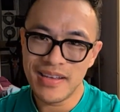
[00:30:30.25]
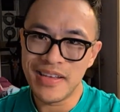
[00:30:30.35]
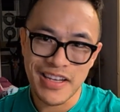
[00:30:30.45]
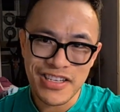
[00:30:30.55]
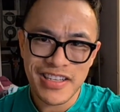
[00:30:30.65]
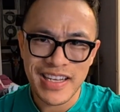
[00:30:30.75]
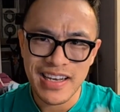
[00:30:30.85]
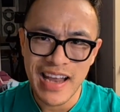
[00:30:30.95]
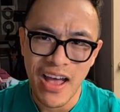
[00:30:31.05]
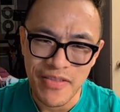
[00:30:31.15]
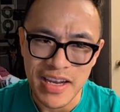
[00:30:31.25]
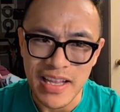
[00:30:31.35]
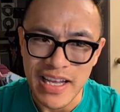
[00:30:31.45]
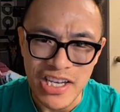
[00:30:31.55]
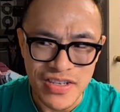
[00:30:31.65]
initially I didn't have any
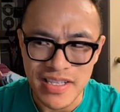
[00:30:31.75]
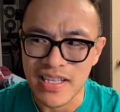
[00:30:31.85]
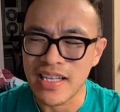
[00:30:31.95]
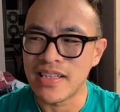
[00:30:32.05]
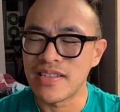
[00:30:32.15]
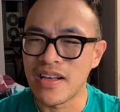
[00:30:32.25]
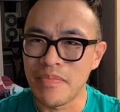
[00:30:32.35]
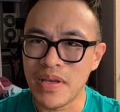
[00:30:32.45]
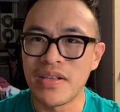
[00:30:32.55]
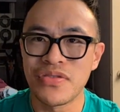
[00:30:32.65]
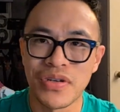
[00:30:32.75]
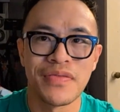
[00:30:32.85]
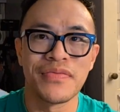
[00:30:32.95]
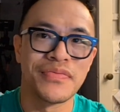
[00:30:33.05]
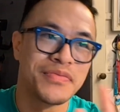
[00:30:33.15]
like interest in like the zombie sort
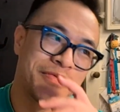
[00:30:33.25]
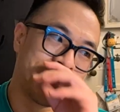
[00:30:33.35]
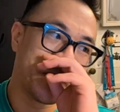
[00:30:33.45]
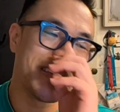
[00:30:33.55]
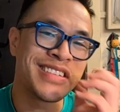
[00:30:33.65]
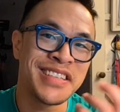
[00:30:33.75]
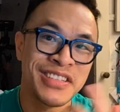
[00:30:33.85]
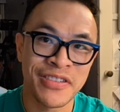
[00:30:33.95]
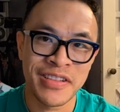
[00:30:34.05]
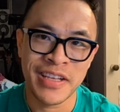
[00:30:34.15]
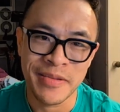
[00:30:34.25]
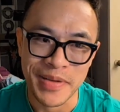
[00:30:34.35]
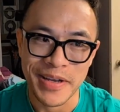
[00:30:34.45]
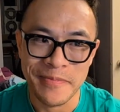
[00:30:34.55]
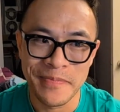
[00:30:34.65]
of DC sort of thing,
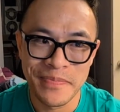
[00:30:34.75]
but